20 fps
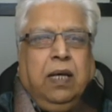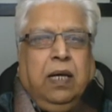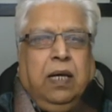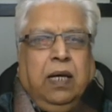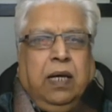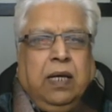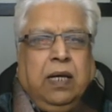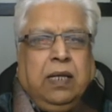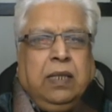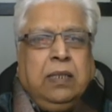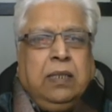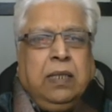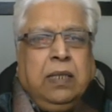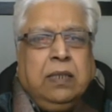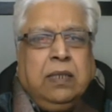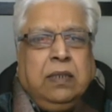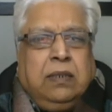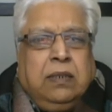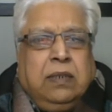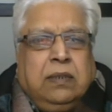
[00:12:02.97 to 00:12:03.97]
Another
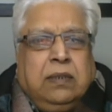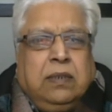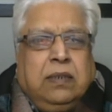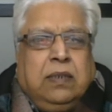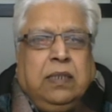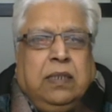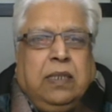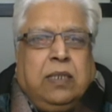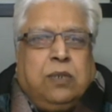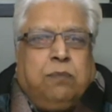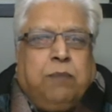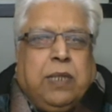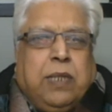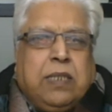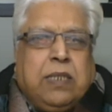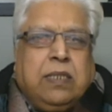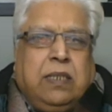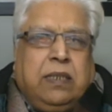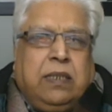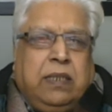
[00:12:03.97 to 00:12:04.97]
condition is
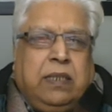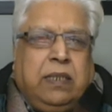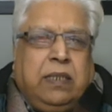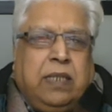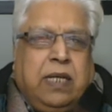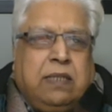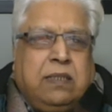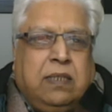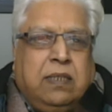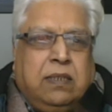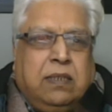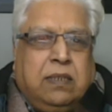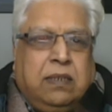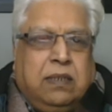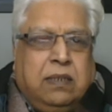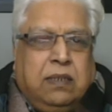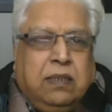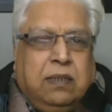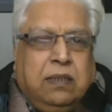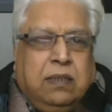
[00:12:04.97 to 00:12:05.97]
bacillary
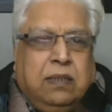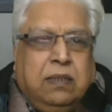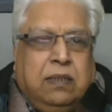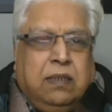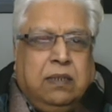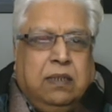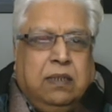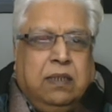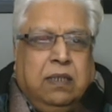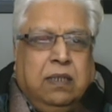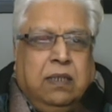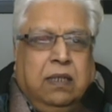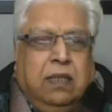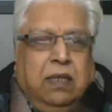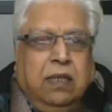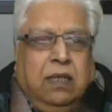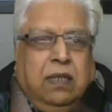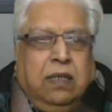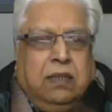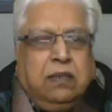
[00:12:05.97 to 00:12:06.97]
dysentery.
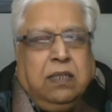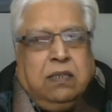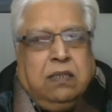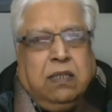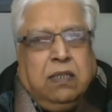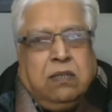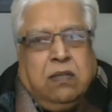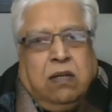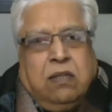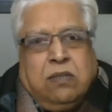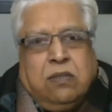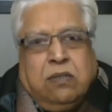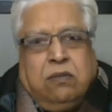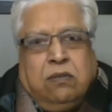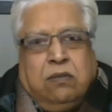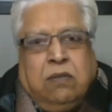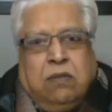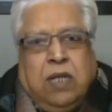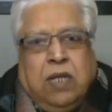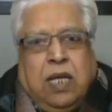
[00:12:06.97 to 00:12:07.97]
This is also
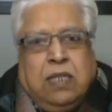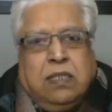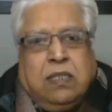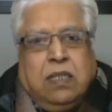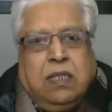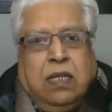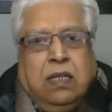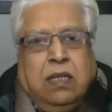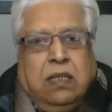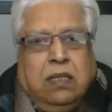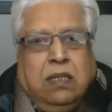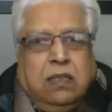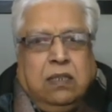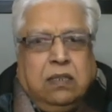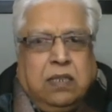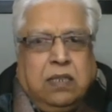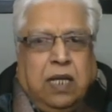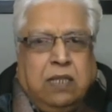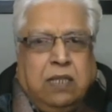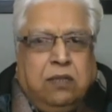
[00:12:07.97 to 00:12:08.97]
known as
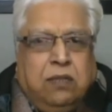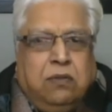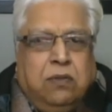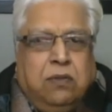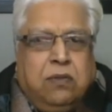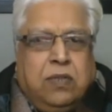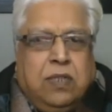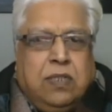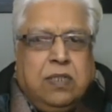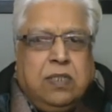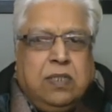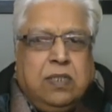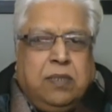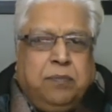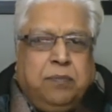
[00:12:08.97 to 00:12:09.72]
shigellosis.